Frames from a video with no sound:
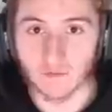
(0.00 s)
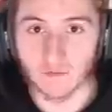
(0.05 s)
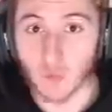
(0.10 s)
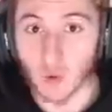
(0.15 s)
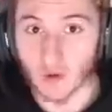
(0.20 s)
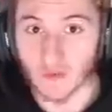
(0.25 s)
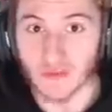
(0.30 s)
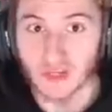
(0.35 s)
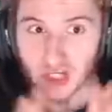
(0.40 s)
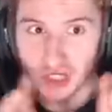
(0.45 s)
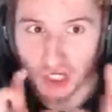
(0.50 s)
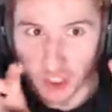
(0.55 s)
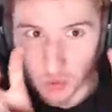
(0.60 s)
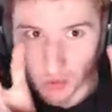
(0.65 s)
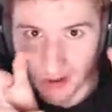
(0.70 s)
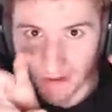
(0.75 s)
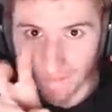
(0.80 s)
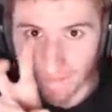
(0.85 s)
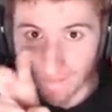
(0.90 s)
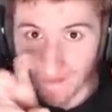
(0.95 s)
of what the
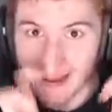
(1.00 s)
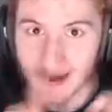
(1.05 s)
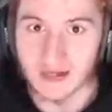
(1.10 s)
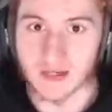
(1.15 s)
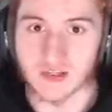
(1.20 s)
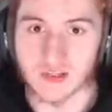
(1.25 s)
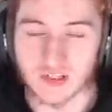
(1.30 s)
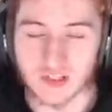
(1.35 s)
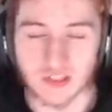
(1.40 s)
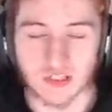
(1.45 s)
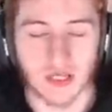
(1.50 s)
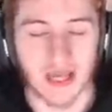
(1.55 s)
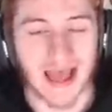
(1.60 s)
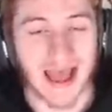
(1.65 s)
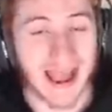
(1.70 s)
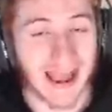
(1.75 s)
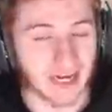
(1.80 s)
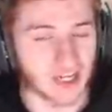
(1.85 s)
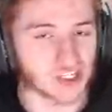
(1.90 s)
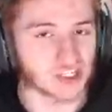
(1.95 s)
new events
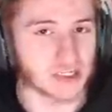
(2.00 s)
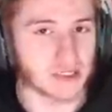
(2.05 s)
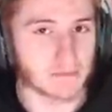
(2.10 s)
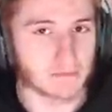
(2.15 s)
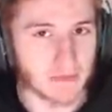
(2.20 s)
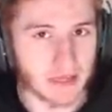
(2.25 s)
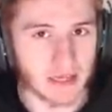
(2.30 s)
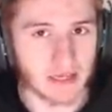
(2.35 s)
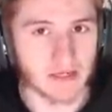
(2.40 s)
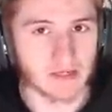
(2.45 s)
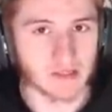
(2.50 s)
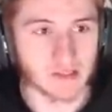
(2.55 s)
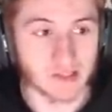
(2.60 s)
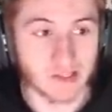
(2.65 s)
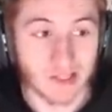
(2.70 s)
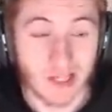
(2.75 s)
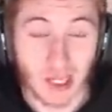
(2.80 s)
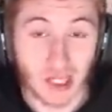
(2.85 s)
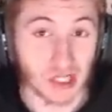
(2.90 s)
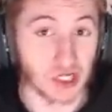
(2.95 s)
actually
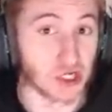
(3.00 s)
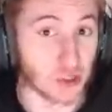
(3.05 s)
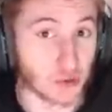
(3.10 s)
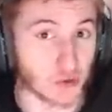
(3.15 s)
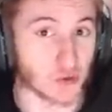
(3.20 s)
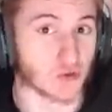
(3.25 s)
means, new